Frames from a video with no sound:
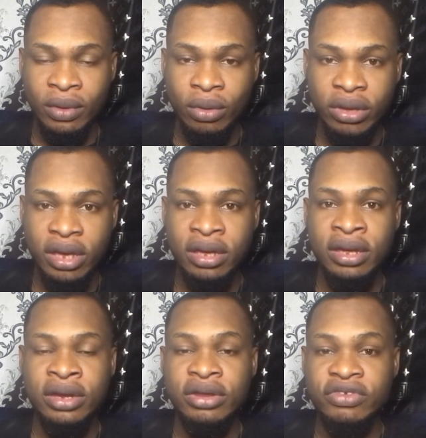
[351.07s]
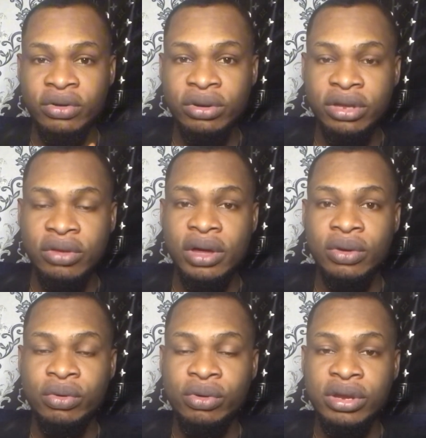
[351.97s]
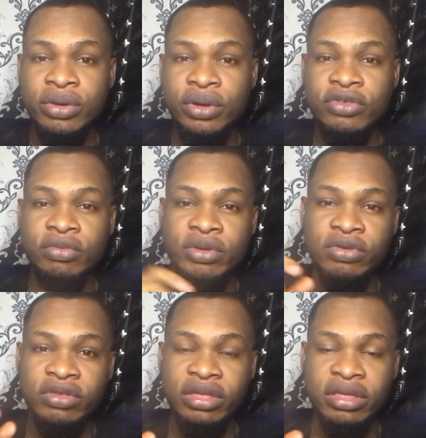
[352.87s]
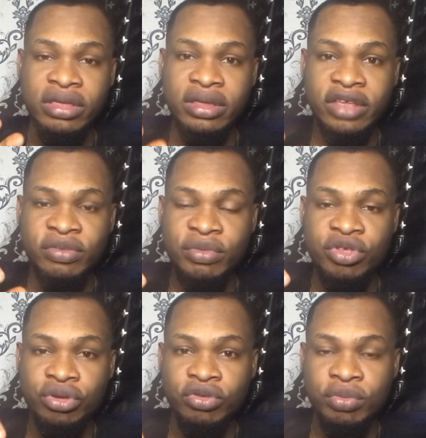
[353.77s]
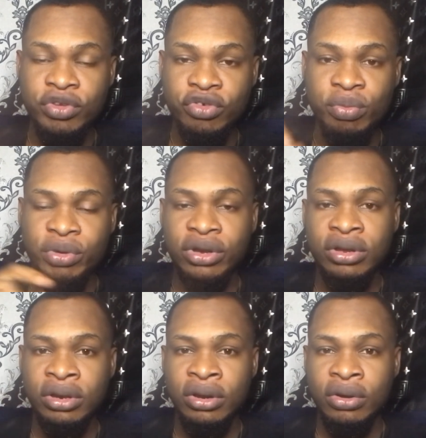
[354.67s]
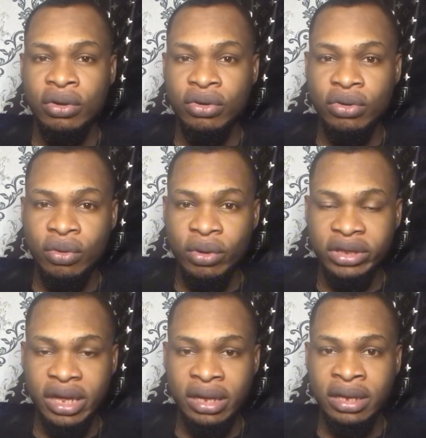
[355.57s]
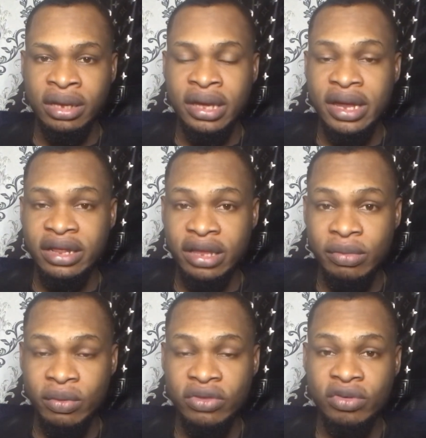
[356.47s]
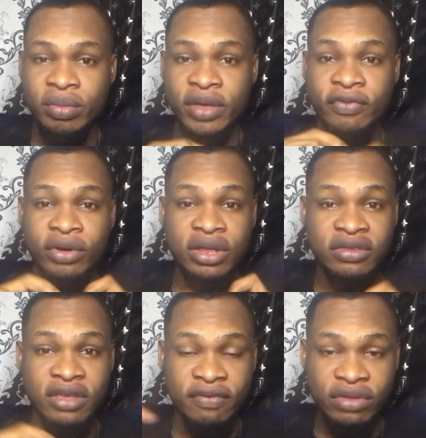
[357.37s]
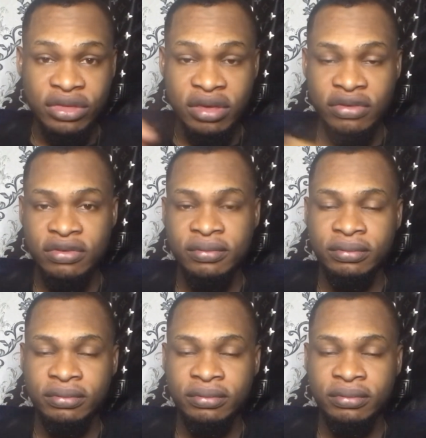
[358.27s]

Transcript: okay the second day you are only going to be using that mixture to be dropping on your water anytime you want to bed for the seven days